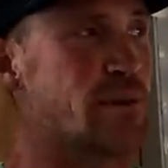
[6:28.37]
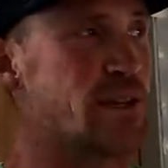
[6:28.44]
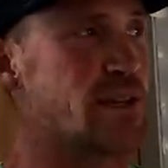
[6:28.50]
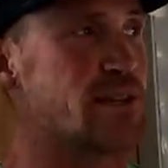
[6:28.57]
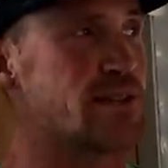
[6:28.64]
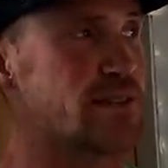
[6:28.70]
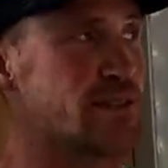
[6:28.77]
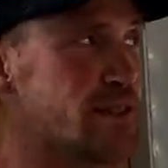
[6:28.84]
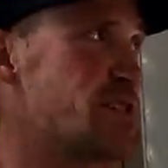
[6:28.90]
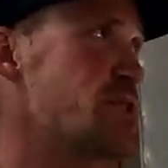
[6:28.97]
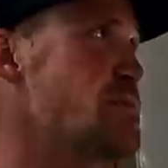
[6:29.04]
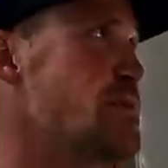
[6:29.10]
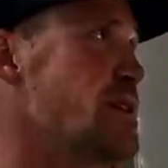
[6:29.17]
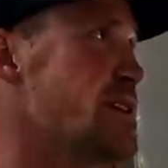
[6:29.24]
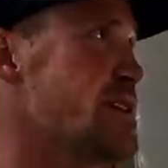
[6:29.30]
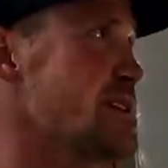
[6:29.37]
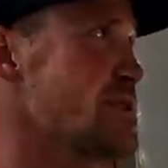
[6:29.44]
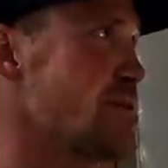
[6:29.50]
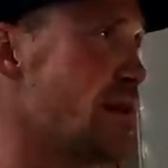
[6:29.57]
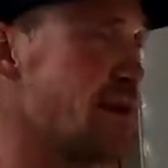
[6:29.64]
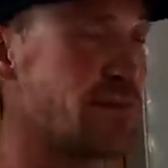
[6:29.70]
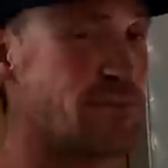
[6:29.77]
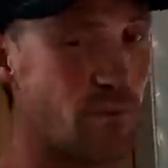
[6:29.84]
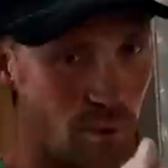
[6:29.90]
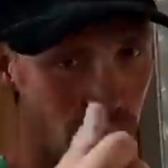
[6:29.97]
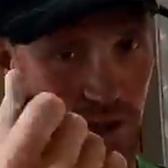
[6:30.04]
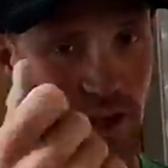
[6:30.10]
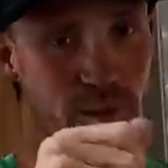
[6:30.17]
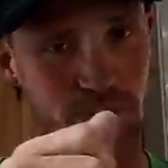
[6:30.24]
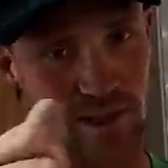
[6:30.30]
Because let's just put it this way,
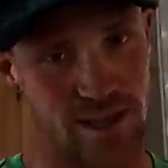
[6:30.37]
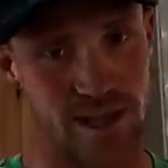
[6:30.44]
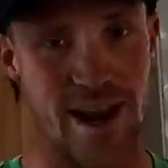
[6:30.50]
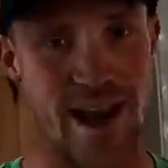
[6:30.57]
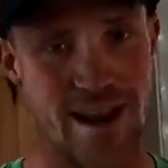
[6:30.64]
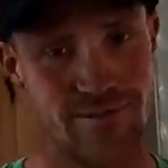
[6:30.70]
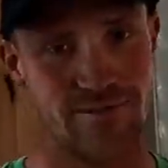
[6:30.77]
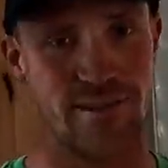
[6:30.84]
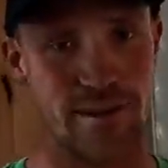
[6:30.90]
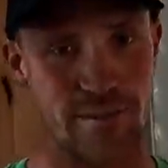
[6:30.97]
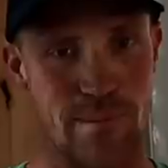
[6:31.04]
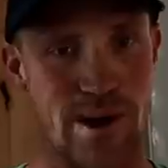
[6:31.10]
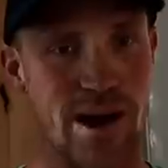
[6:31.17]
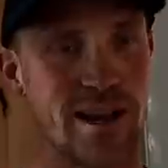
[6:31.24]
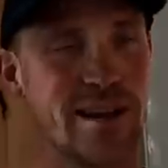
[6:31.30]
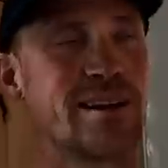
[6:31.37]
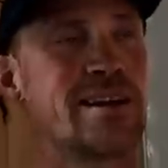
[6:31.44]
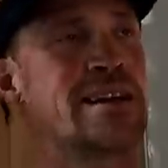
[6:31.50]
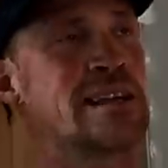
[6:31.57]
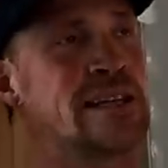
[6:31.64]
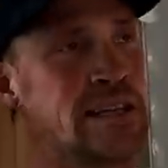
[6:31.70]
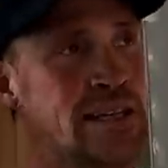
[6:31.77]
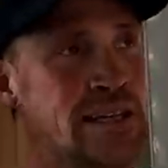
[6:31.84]
working with the knife and mud,